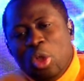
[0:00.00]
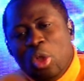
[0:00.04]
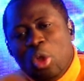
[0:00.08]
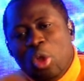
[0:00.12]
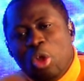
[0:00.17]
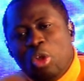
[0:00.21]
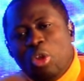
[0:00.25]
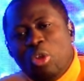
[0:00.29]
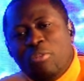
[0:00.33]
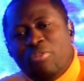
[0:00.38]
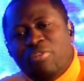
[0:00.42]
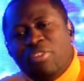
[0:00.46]

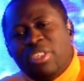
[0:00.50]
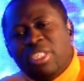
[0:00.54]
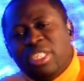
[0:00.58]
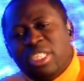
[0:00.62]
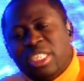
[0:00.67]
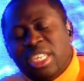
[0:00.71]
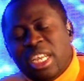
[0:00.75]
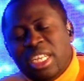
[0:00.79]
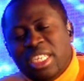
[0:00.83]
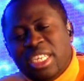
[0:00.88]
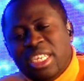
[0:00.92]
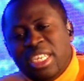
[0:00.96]
All of a
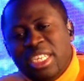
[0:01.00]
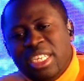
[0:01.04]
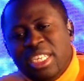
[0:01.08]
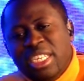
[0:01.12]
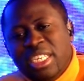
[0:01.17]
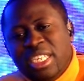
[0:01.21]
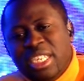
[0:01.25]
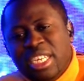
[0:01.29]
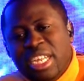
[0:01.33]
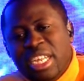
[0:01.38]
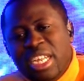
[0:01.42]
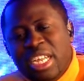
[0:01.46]
sudden,
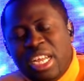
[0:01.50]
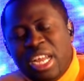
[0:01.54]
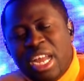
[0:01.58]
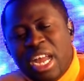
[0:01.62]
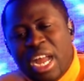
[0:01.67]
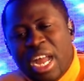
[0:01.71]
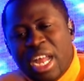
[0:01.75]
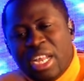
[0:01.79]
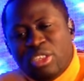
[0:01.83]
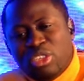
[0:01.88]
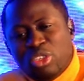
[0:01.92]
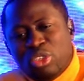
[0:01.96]

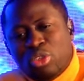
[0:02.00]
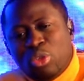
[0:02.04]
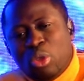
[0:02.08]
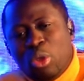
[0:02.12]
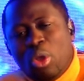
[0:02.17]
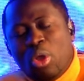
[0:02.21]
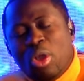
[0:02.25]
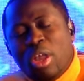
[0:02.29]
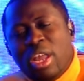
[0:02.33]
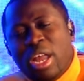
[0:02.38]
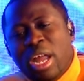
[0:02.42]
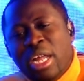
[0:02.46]
I
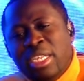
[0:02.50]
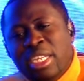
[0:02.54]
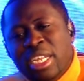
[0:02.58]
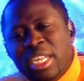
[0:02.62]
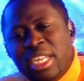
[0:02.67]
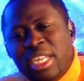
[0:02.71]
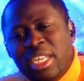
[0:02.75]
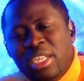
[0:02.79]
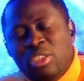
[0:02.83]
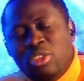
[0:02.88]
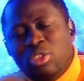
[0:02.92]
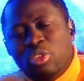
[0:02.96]
saw an
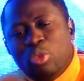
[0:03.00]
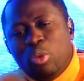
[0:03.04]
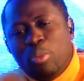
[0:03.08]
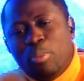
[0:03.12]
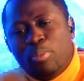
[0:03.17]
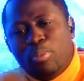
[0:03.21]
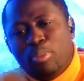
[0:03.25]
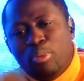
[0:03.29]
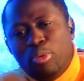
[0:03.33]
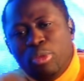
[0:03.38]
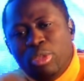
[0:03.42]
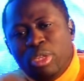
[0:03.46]
angel
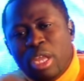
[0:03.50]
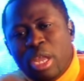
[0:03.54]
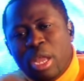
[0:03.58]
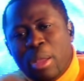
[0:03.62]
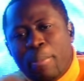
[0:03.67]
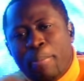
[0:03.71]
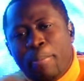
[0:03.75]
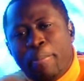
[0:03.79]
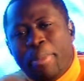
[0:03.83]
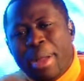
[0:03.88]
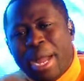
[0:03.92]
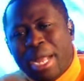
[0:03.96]
pull a
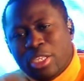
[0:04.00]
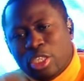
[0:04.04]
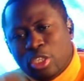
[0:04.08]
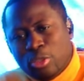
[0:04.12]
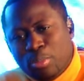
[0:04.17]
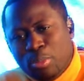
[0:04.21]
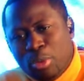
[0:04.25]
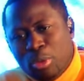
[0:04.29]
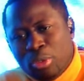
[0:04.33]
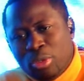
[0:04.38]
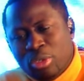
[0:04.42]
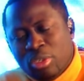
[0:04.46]
passport.